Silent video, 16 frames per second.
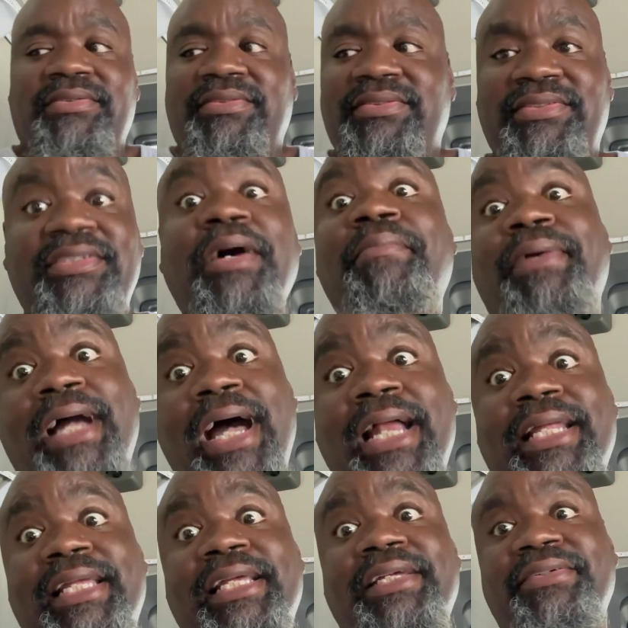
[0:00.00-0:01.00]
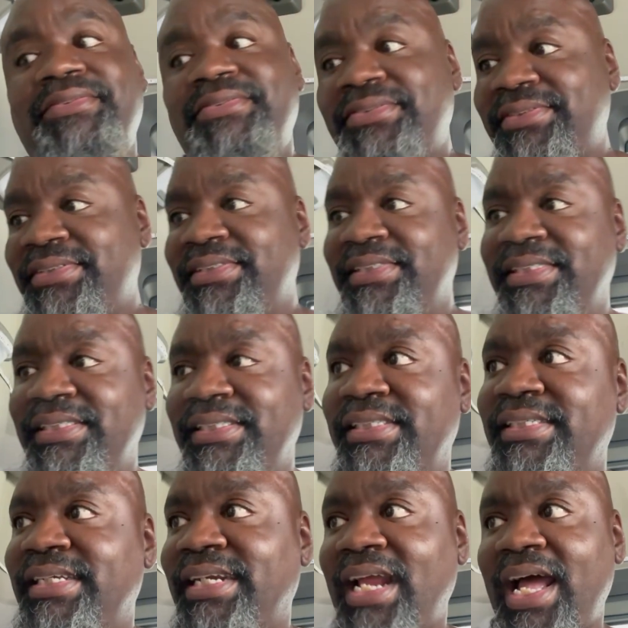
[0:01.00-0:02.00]
something got to give.
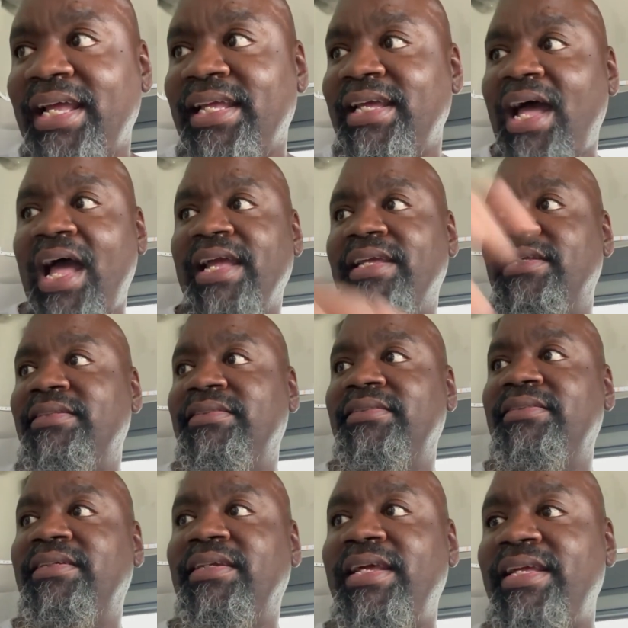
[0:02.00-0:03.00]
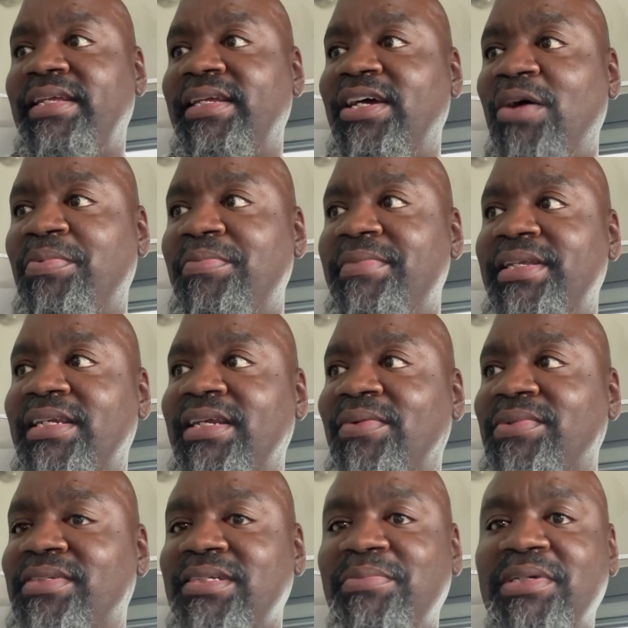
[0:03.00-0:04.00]
And it ain't helping me none
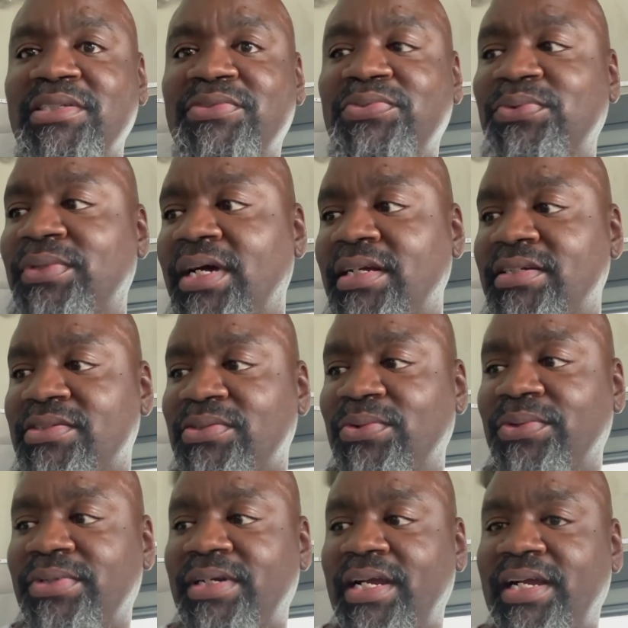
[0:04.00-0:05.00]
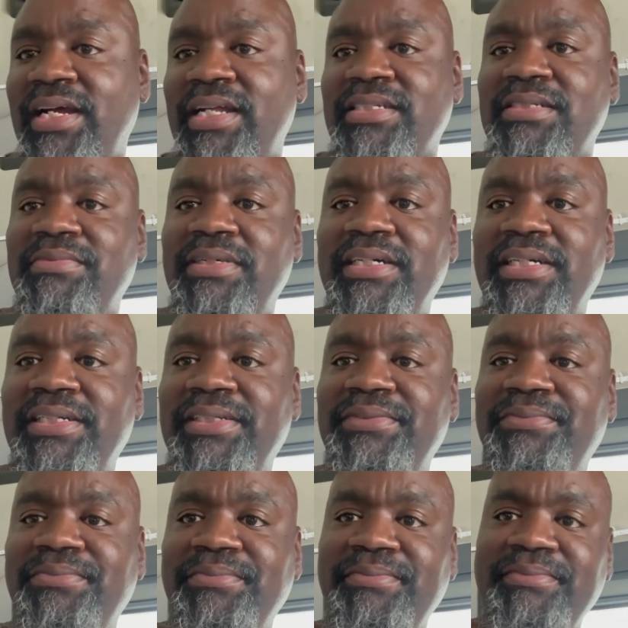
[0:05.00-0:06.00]
with some of this food I just ordered. I got
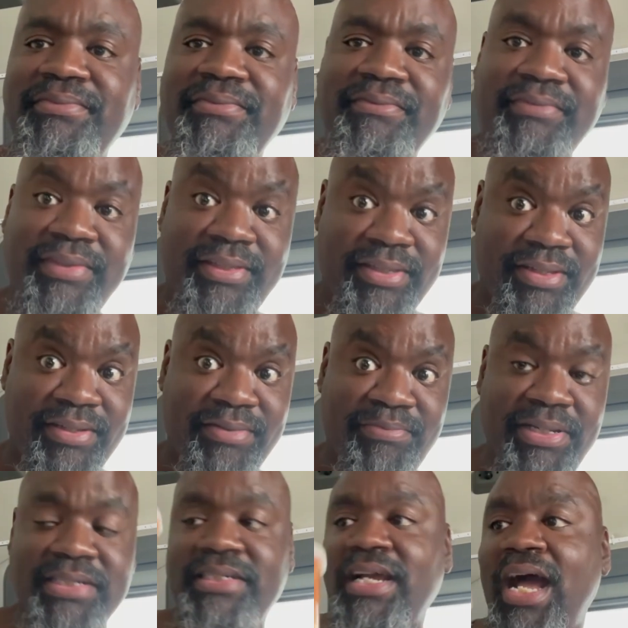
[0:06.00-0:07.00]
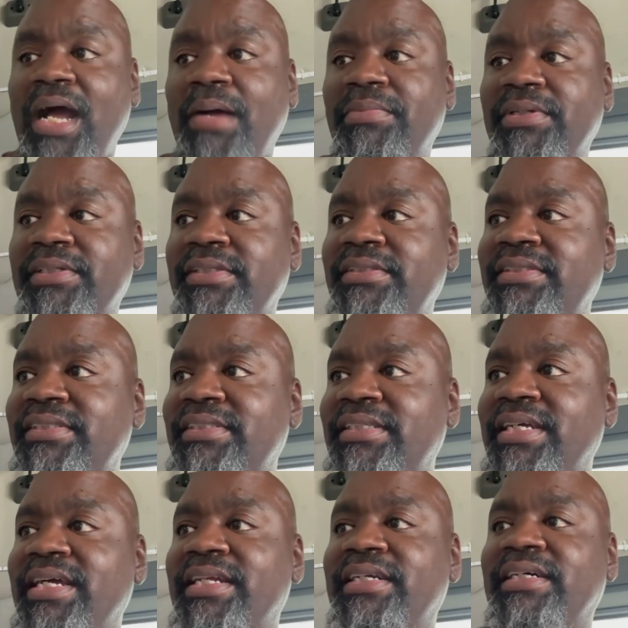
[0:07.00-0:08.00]
some peach cobbler
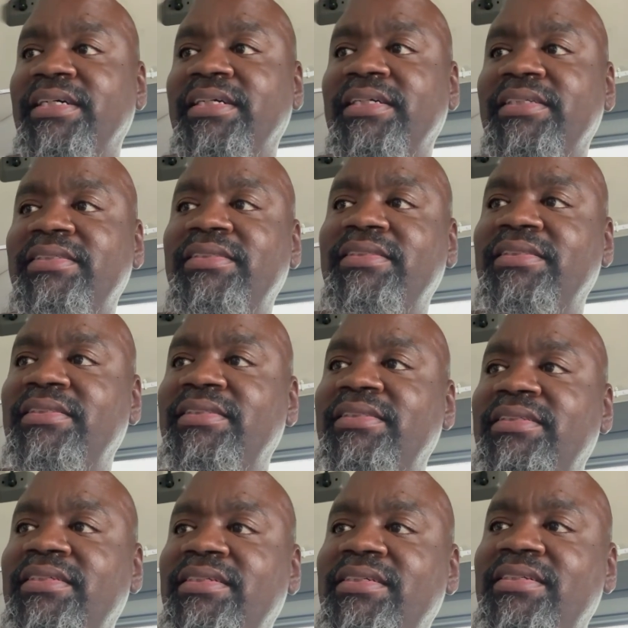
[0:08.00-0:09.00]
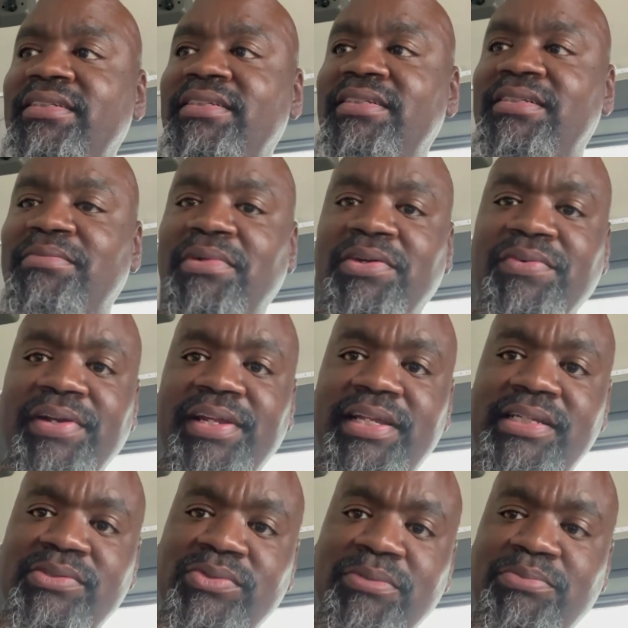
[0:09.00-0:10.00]
and some
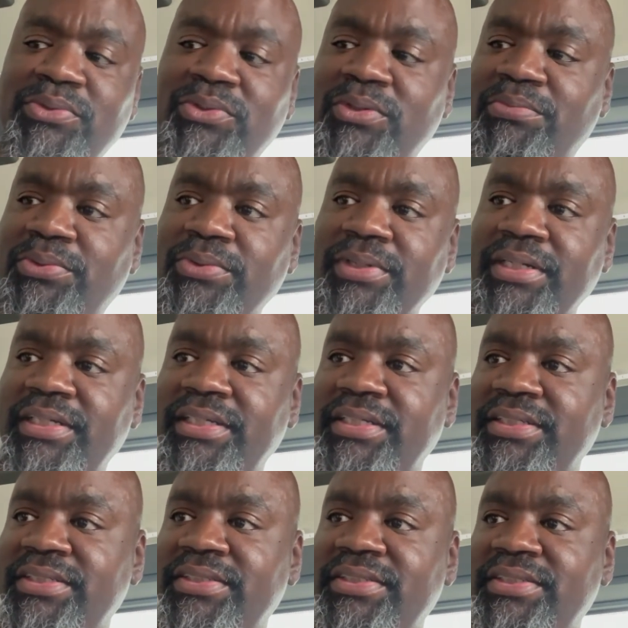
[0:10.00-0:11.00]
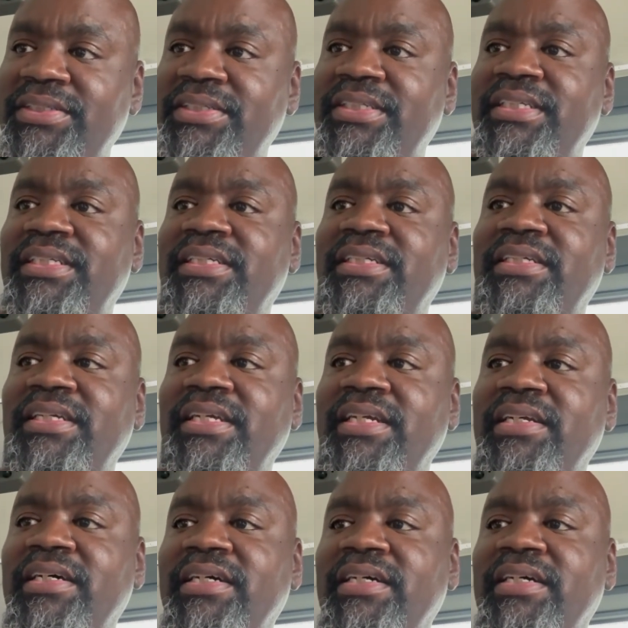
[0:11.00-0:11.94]
greens with pulled pork and